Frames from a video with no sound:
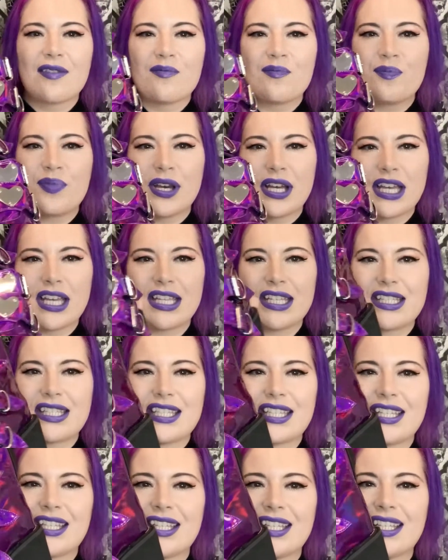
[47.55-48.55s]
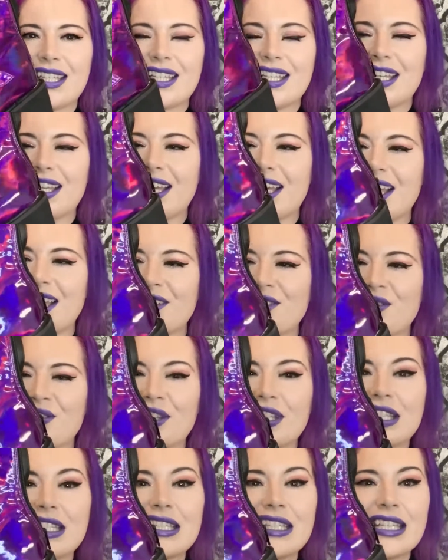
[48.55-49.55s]
but as you
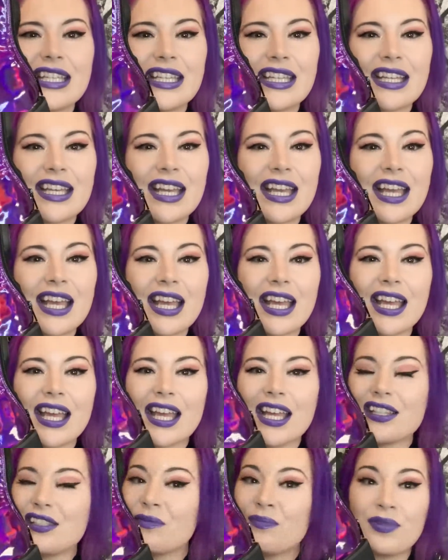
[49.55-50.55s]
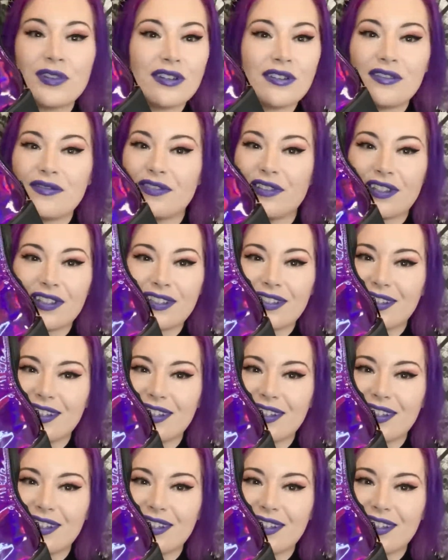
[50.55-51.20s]
can see, it's a beautiful